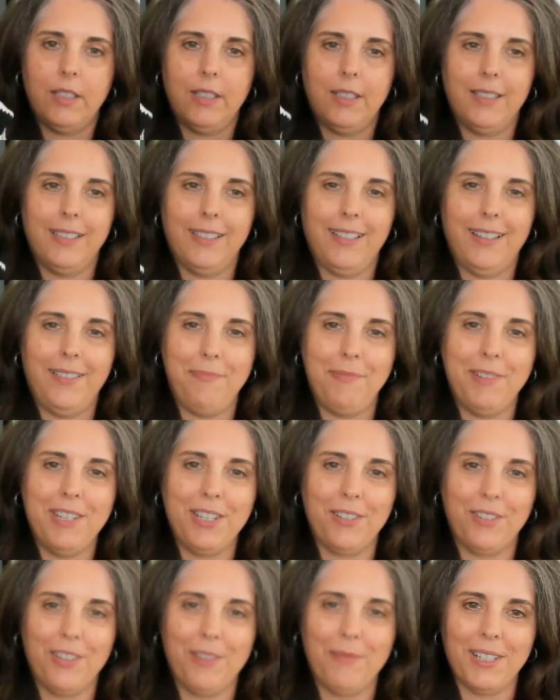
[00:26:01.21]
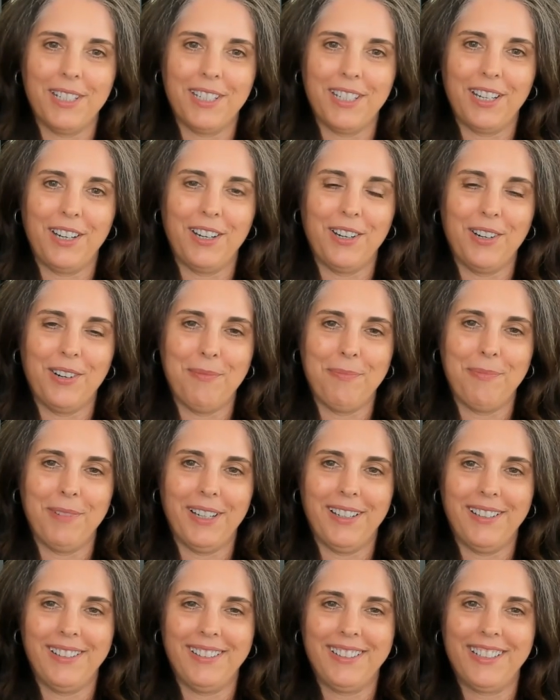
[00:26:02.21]
I've been doing them as I go,
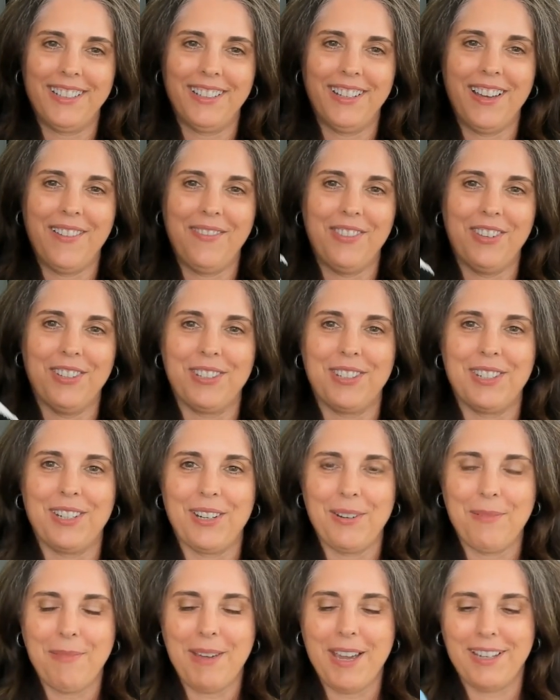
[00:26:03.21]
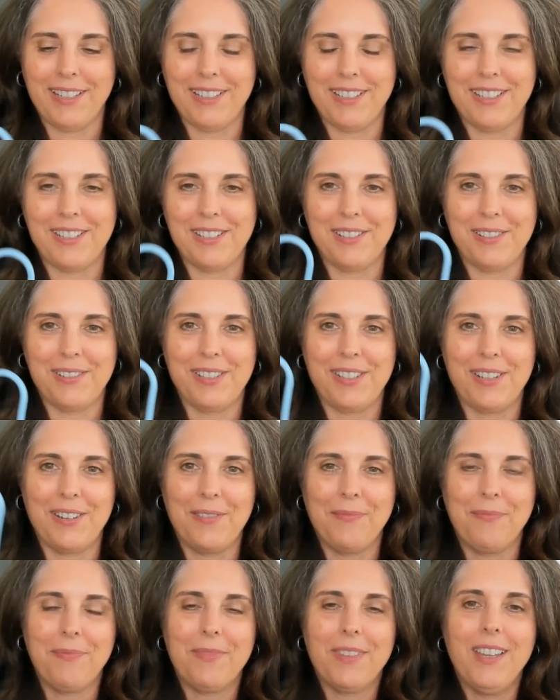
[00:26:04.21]
but still have those to go back and do. So
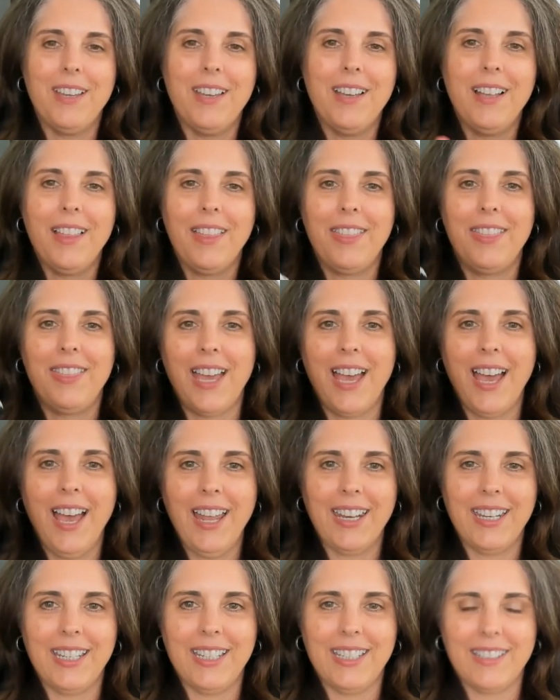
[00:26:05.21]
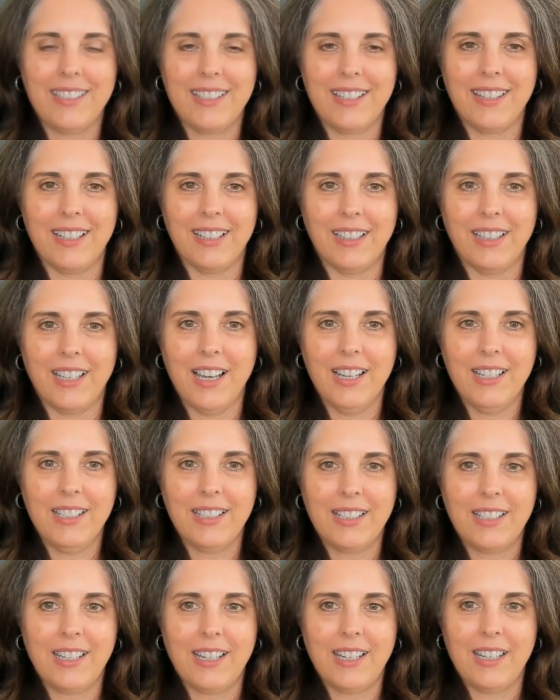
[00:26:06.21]
that is the
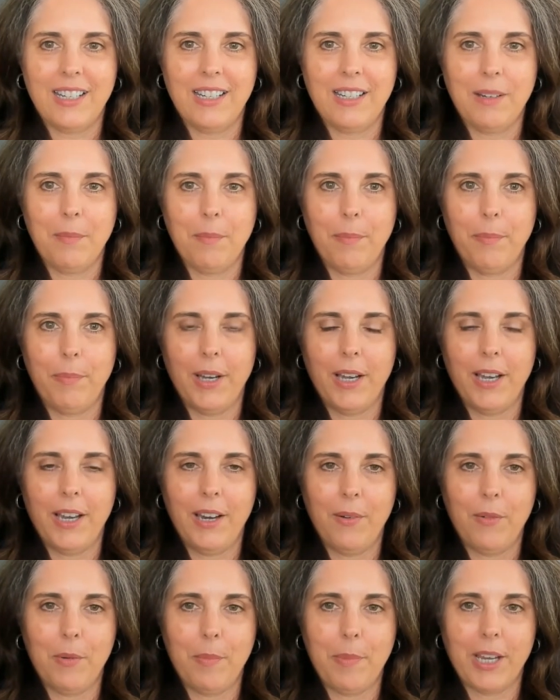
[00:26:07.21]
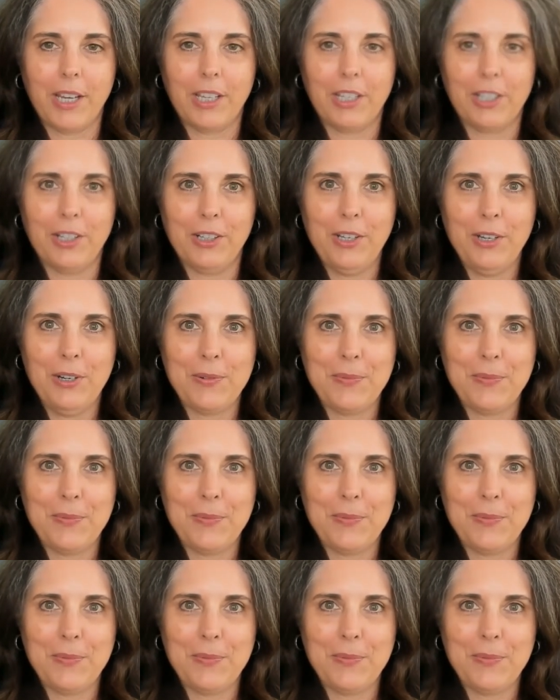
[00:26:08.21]
Lusk by Rebecca Clow.